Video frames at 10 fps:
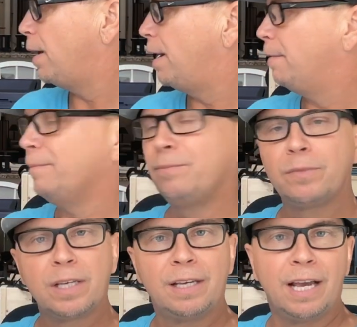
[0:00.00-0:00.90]
um,
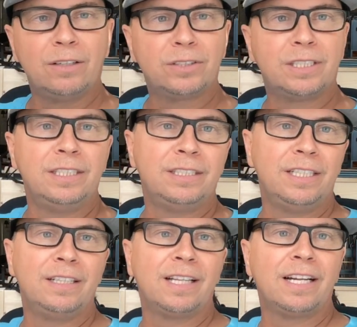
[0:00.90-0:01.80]
L C
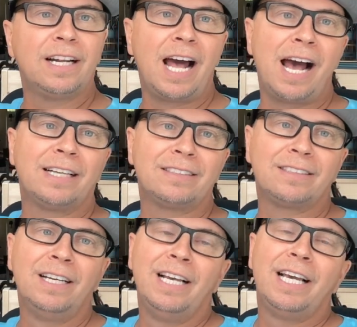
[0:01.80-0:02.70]
D that it
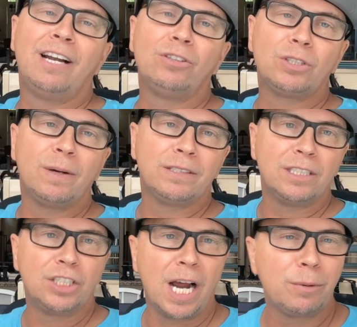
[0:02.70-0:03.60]
has. It also has a
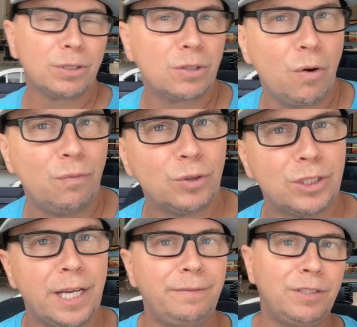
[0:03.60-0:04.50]
gyroscope for
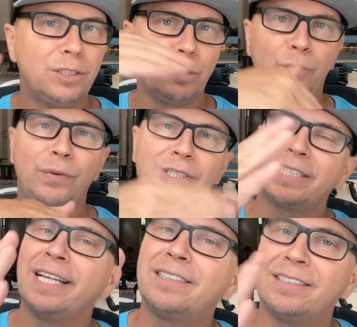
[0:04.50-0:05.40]
safety, so if it
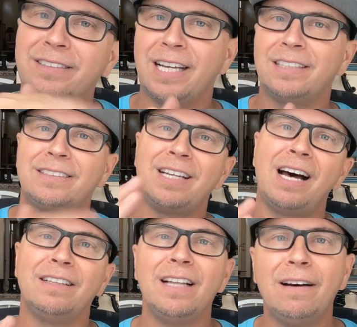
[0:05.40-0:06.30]
senses that it's
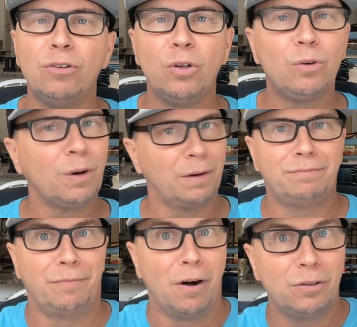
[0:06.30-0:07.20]
not level or
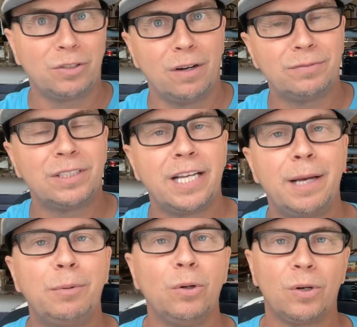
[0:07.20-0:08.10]
it falls off the
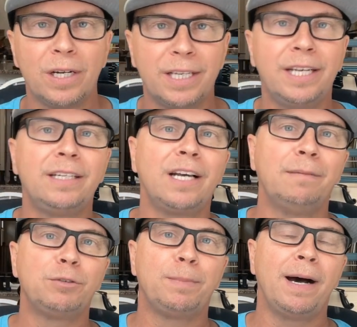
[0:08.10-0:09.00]
table or a kid
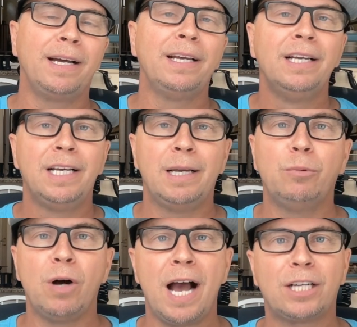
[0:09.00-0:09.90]
comes by, it
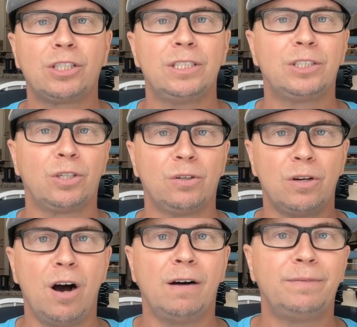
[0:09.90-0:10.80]
will actually
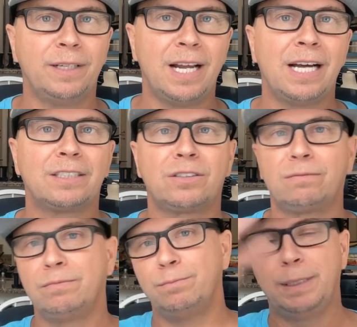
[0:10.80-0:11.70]
turn off and not
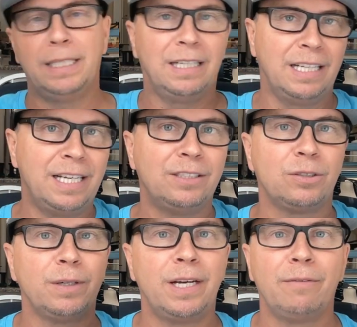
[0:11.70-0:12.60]
be
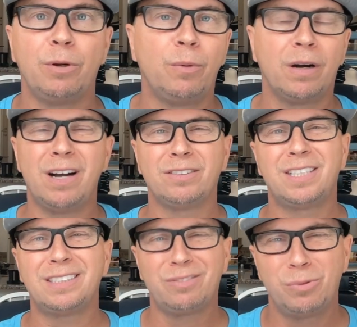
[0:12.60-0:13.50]
lasering everywhere else.
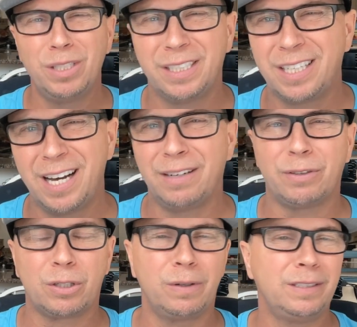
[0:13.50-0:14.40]
That's really kind of
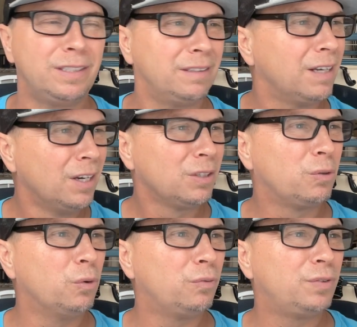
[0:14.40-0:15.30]
a crazy
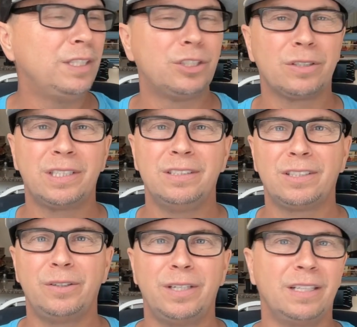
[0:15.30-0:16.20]
cool feature,
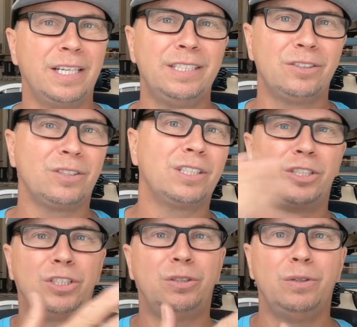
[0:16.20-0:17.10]
considering the laser could
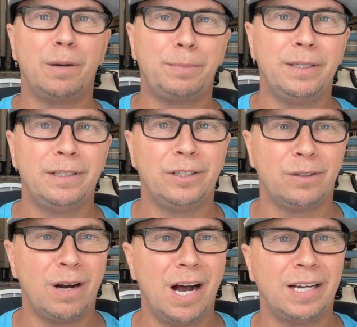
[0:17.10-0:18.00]
shoot up into
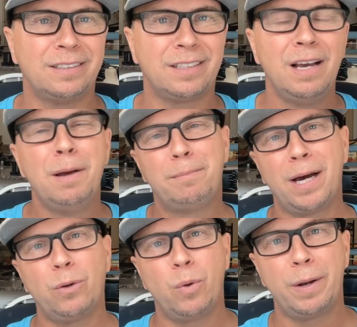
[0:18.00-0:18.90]
your eyes.
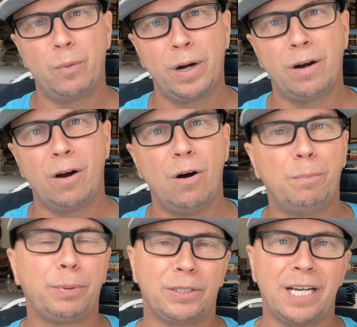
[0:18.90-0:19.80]
By the way, where all
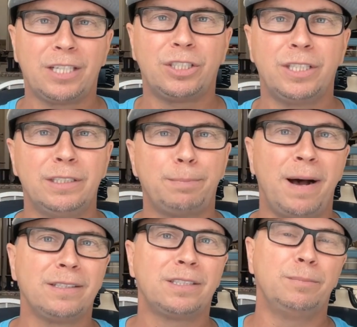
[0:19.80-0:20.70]
protection is
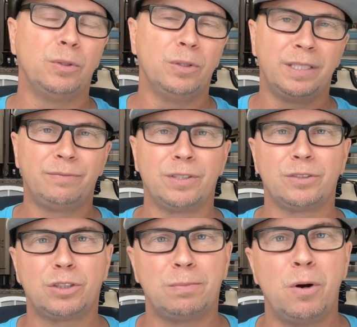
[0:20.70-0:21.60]
possible, and if
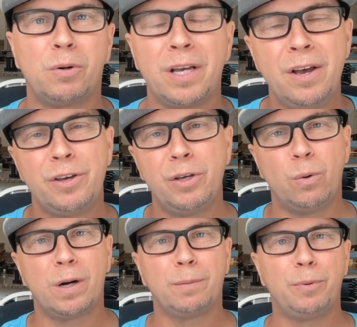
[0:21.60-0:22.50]
there's smoke, you
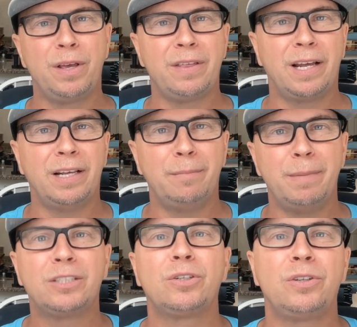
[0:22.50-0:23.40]
don't want to breathe that in.
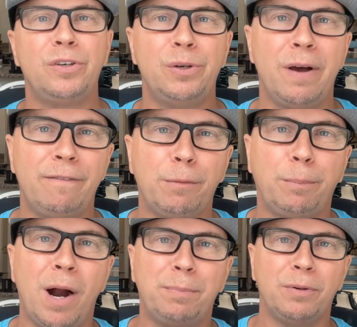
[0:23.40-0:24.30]
Make sure that you have the
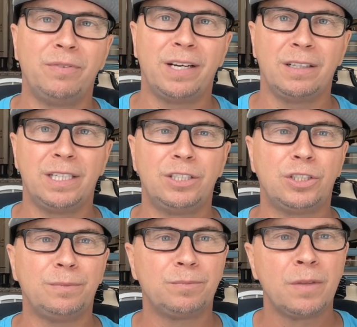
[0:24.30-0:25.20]
proper
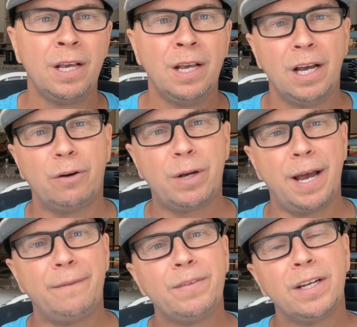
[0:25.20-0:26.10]
ventilation.
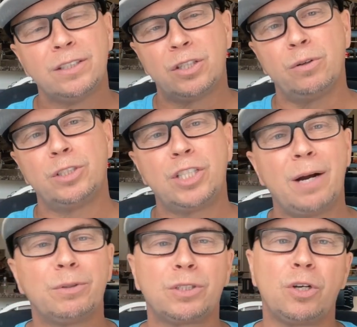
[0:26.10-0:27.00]
Okay, so the
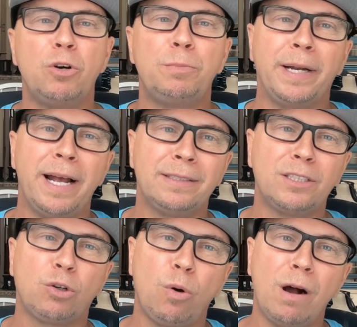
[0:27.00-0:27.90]
gyroscope, it has
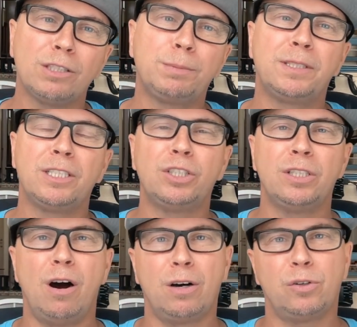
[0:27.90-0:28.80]
the cross
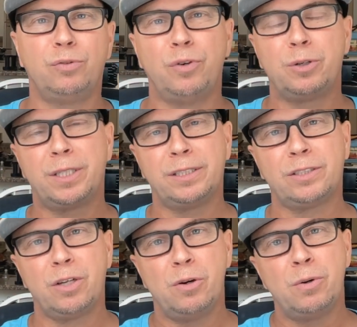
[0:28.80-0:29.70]
position autofocus,
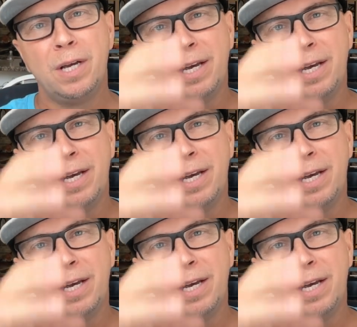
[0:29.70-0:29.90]
so